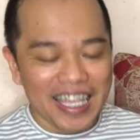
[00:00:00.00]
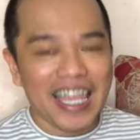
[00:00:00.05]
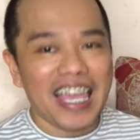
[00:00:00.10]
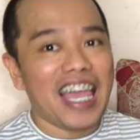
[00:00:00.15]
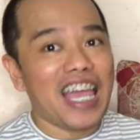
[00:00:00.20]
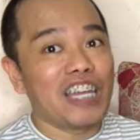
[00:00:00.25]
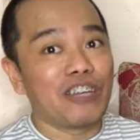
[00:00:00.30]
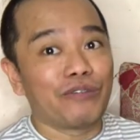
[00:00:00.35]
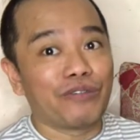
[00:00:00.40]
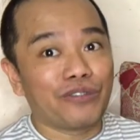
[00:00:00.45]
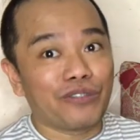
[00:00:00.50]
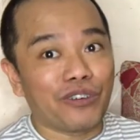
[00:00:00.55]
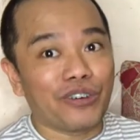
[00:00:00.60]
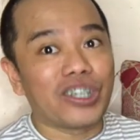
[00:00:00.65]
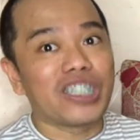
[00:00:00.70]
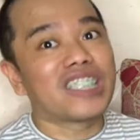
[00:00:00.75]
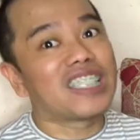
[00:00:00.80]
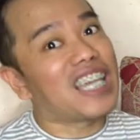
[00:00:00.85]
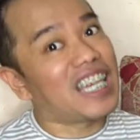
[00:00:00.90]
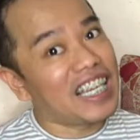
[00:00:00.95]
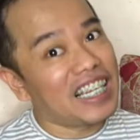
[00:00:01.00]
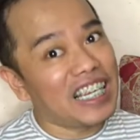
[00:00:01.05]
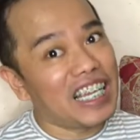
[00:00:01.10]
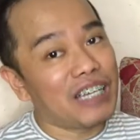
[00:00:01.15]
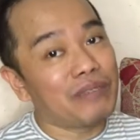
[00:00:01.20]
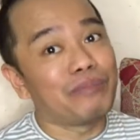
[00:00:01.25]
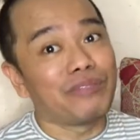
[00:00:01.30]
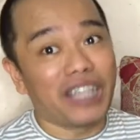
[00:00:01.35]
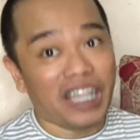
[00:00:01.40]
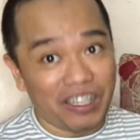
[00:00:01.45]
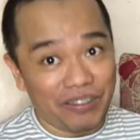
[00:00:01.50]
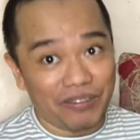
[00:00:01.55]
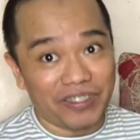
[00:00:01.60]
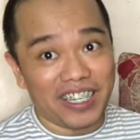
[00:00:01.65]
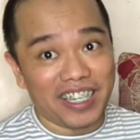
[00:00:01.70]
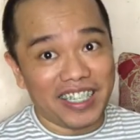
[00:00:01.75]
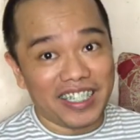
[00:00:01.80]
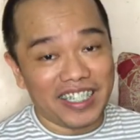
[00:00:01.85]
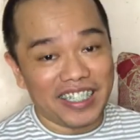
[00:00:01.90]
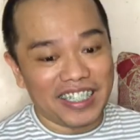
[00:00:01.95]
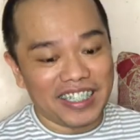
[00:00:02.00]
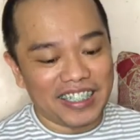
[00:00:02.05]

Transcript: And of course, I love David.